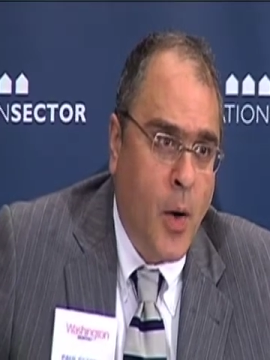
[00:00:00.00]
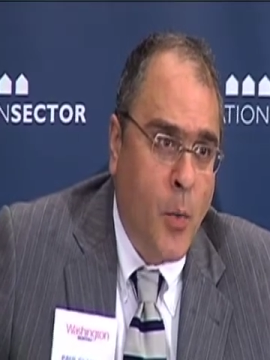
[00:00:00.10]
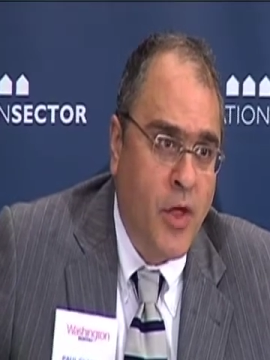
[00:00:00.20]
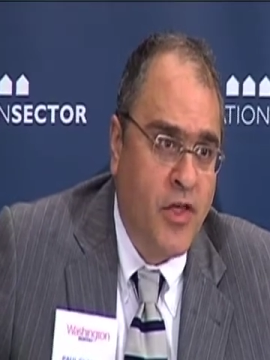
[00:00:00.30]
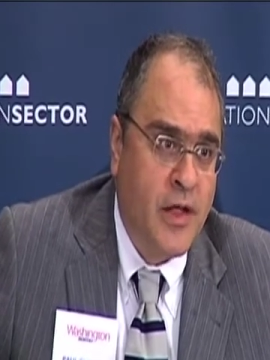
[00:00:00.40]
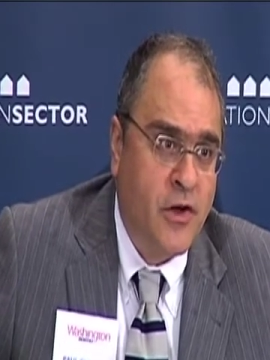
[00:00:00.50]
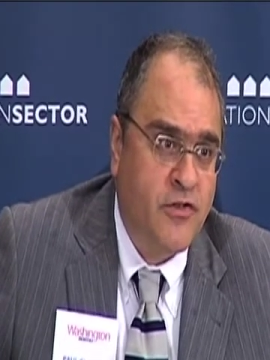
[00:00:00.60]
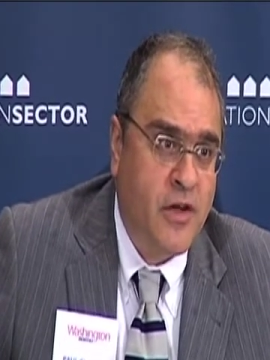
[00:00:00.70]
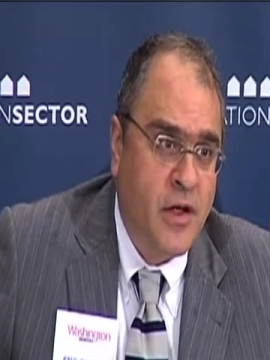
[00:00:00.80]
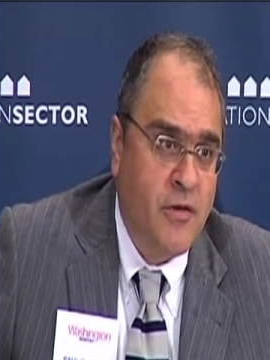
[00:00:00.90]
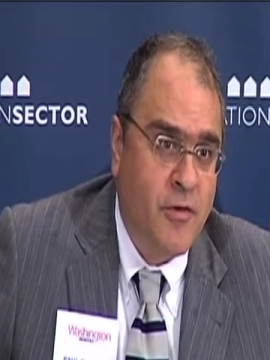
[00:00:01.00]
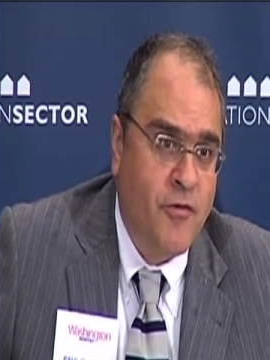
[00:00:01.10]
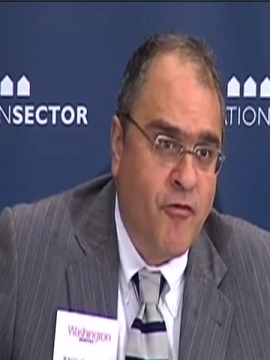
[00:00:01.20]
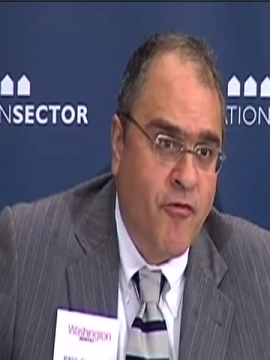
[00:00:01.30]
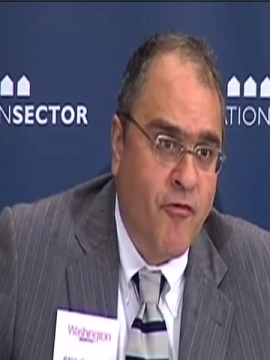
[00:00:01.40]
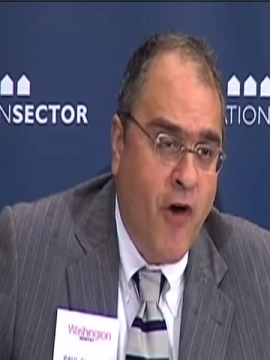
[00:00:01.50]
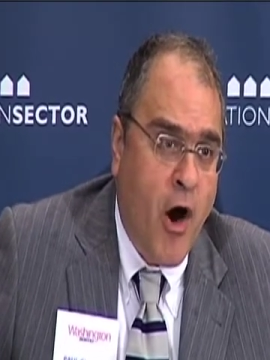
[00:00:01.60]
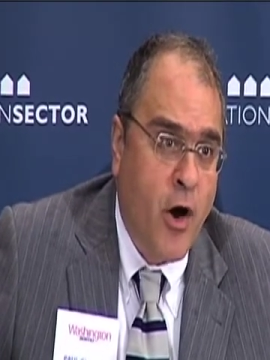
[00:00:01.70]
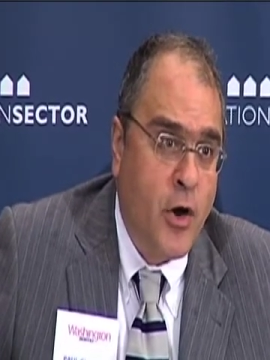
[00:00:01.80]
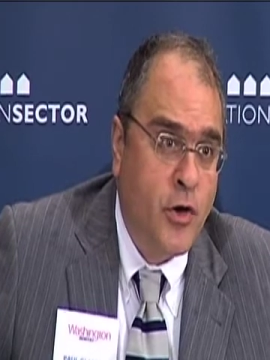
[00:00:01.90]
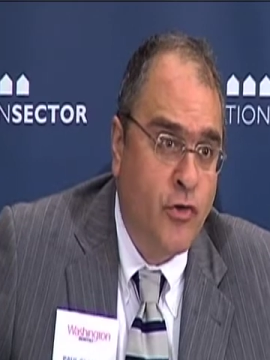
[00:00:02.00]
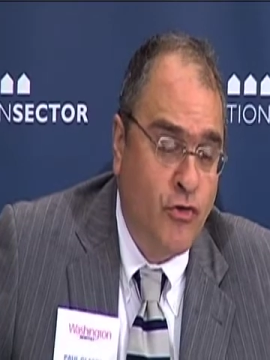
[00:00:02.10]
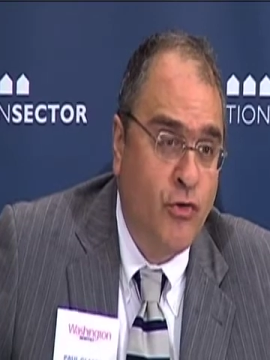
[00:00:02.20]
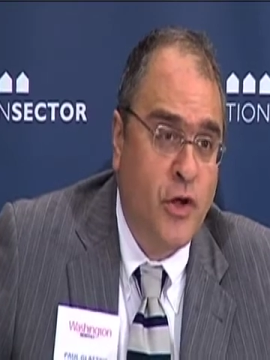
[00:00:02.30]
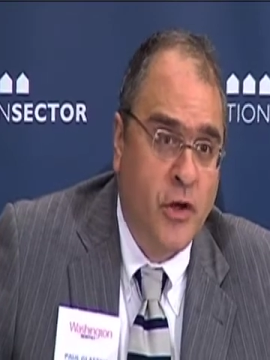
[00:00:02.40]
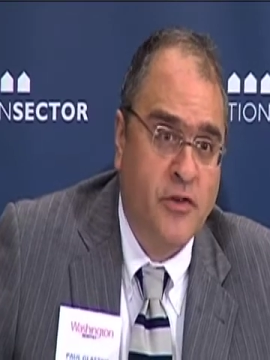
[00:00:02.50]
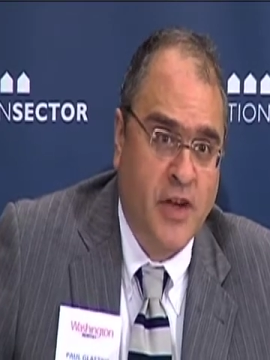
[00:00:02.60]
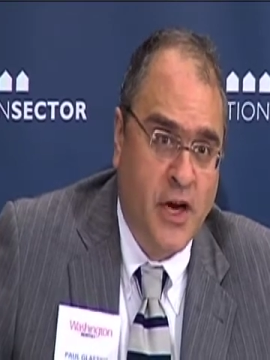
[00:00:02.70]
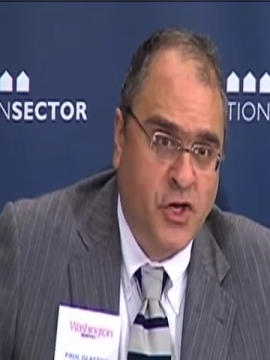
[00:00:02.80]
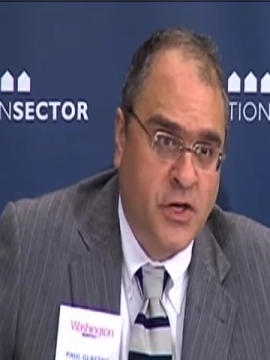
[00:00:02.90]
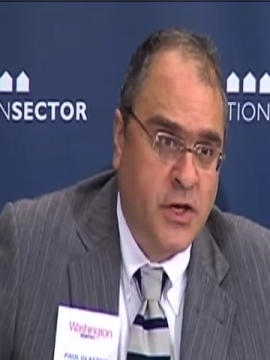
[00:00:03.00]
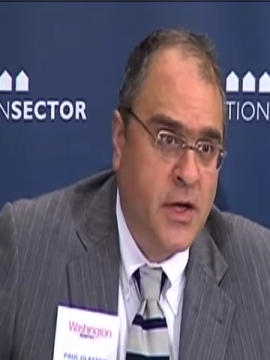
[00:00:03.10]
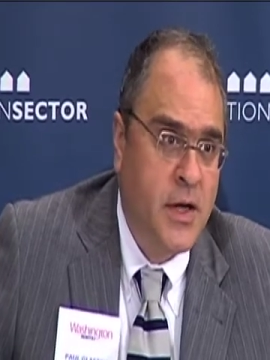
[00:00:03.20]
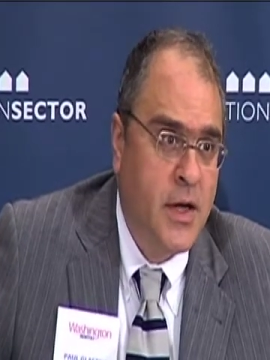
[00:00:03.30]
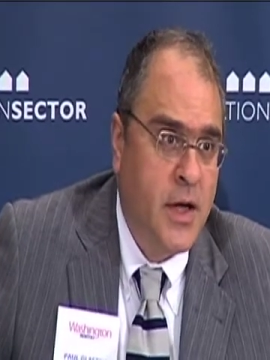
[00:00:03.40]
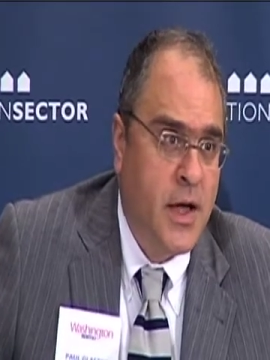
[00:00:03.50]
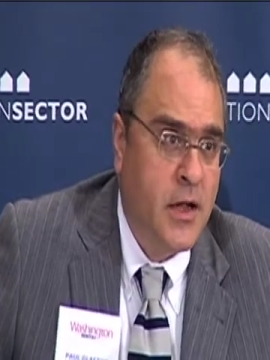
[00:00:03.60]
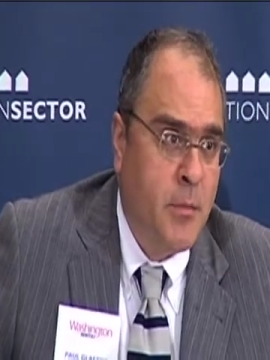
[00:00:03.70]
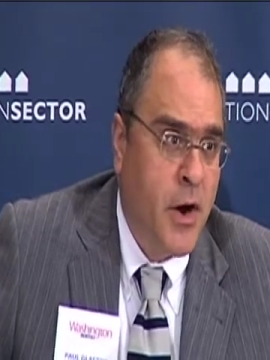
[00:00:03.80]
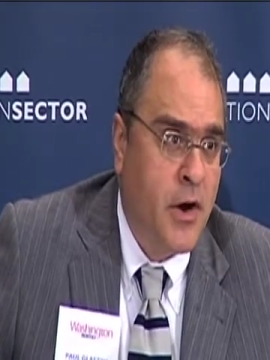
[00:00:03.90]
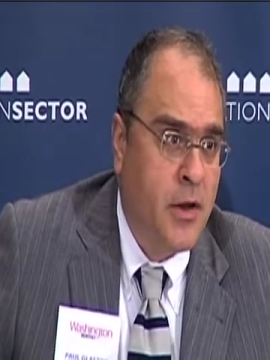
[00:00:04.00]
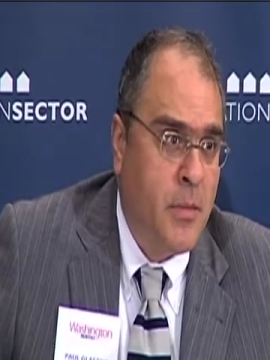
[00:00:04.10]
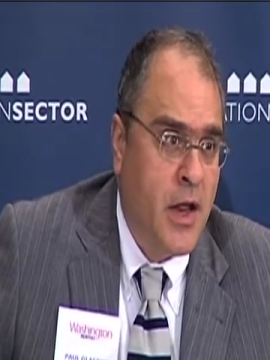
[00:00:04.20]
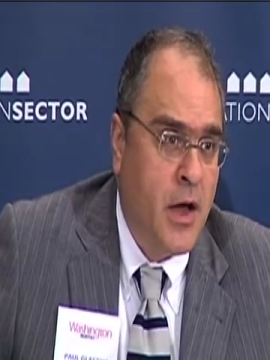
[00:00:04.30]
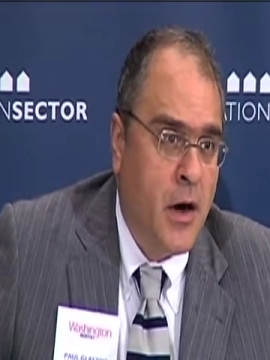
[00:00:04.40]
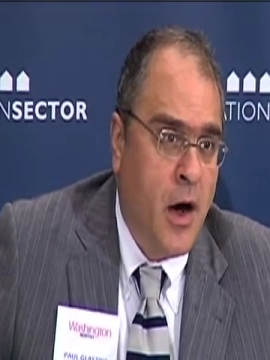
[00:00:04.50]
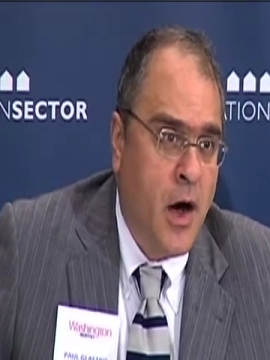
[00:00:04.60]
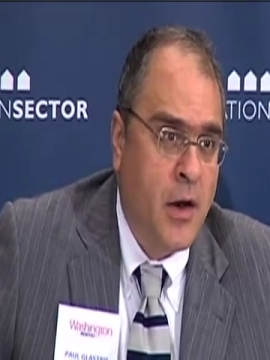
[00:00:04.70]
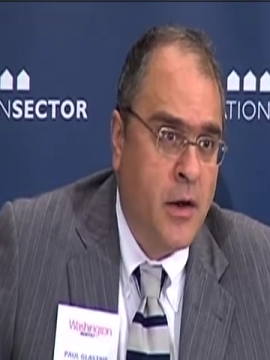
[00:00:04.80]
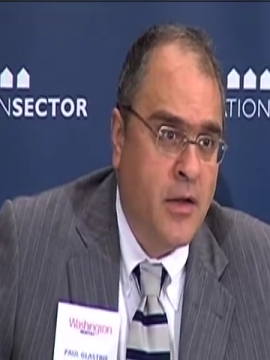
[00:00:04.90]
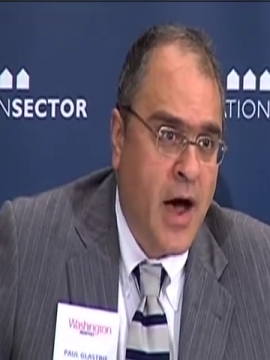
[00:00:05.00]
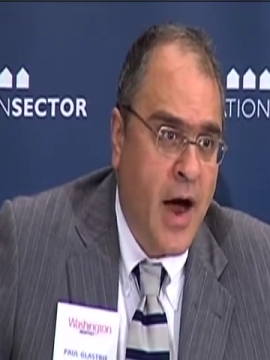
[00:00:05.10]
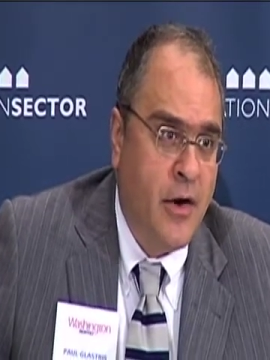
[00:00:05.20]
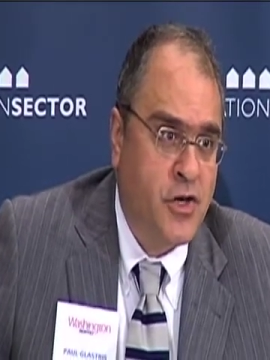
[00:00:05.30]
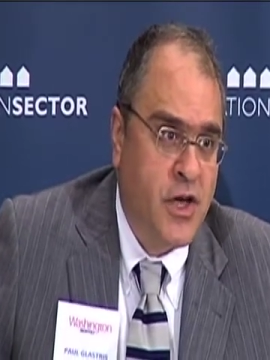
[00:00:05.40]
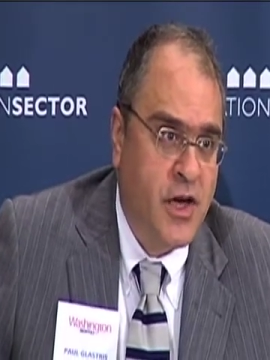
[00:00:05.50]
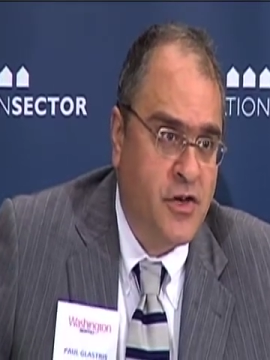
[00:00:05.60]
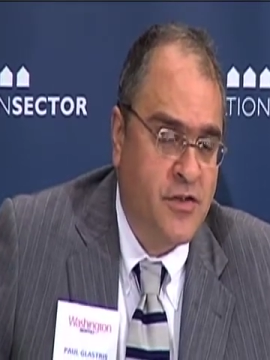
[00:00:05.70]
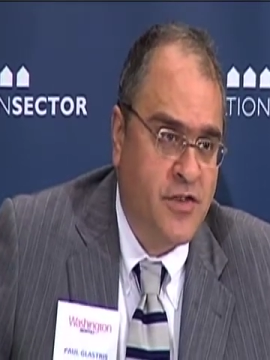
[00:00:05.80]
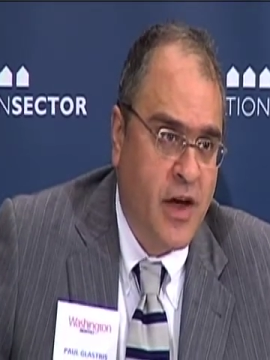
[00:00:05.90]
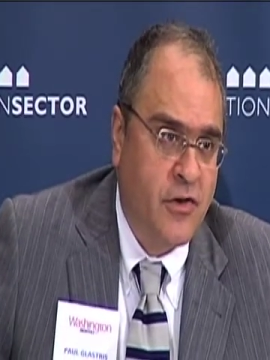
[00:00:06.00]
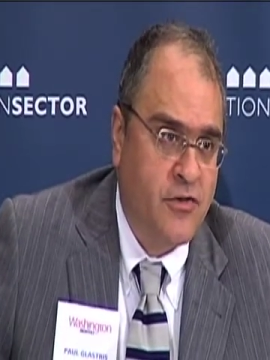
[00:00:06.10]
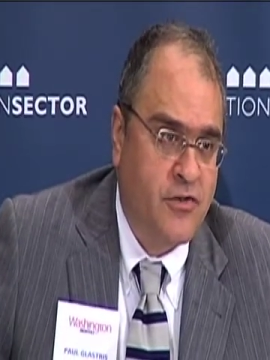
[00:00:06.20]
we think there's far too little attention in the American media on the higher education sector.